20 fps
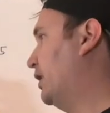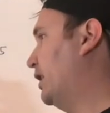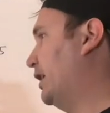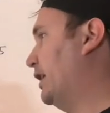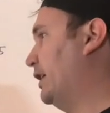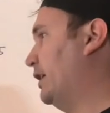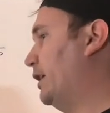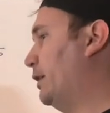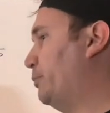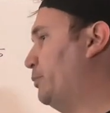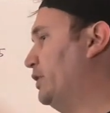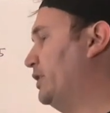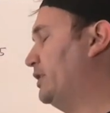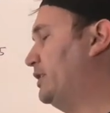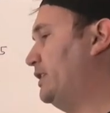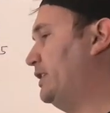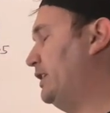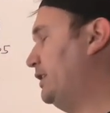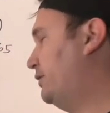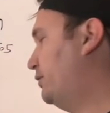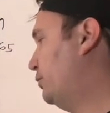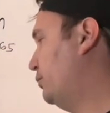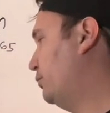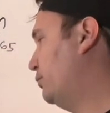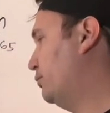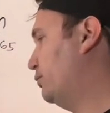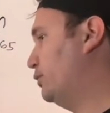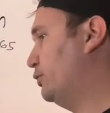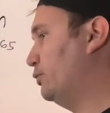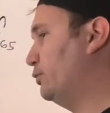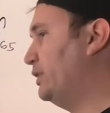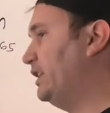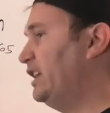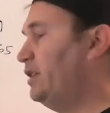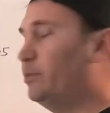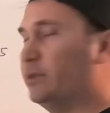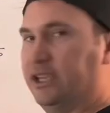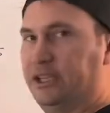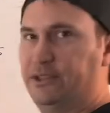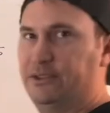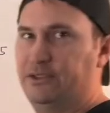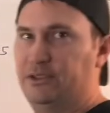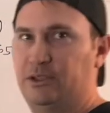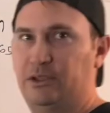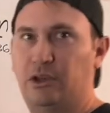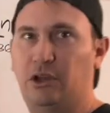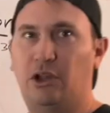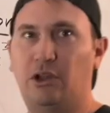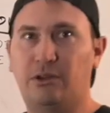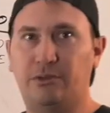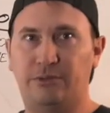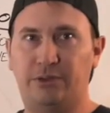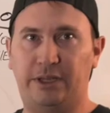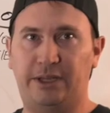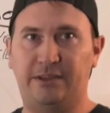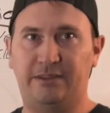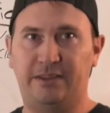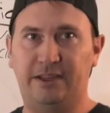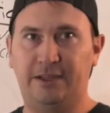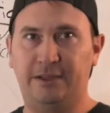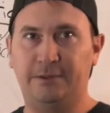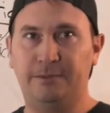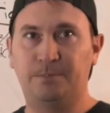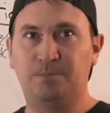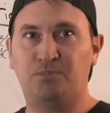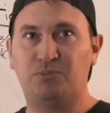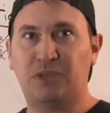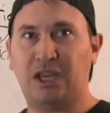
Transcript: ability to do emails and all of that things?